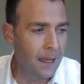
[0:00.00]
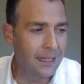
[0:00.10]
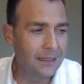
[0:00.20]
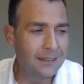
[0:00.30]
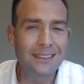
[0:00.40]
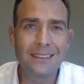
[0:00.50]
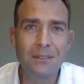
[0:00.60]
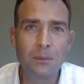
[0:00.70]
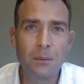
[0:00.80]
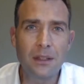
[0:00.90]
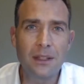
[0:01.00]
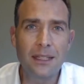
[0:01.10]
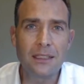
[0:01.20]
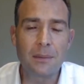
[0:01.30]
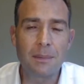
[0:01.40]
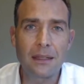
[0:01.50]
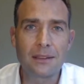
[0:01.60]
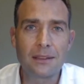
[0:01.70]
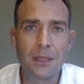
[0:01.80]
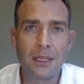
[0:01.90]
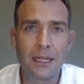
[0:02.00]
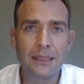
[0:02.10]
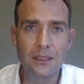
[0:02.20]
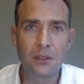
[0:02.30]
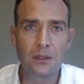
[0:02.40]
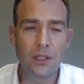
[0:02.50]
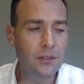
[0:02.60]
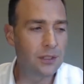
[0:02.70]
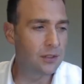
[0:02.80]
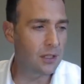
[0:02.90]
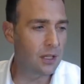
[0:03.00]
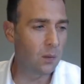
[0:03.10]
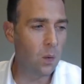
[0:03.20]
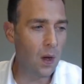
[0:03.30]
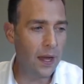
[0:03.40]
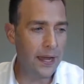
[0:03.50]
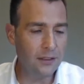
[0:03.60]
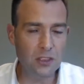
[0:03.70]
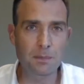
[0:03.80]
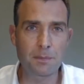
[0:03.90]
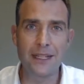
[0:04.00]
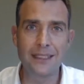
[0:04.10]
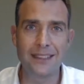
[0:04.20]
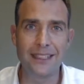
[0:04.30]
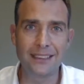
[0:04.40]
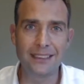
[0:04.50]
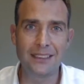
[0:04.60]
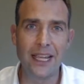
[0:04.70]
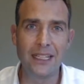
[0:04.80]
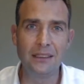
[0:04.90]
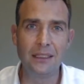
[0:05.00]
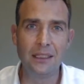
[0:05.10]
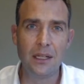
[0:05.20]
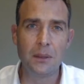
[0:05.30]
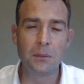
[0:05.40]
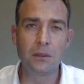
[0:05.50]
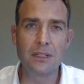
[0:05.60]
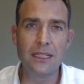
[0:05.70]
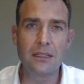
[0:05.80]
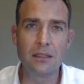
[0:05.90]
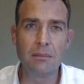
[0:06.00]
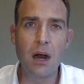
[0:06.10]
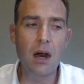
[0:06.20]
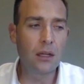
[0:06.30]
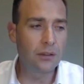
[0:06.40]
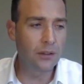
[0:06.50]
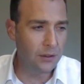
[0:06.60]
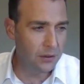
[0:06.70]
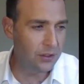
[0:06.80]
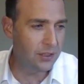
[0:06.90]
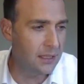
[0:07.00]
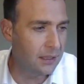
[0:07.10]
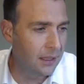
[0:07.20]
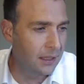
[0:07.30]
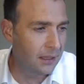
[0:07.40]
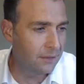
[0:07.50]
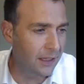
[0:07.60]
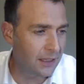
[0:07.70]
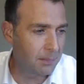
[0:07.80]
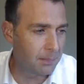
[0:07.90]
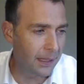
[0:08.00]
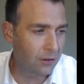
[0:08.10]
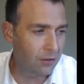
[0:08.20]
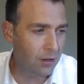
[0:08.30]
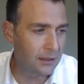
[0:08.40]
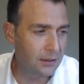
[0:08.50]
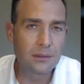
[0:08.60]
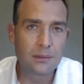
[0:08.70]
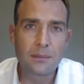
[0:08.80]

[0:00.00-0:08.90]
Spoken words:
And one of the things about this simulation is you'll notice that the wide spreads in the exchange will really demand that you seek investment bank trades.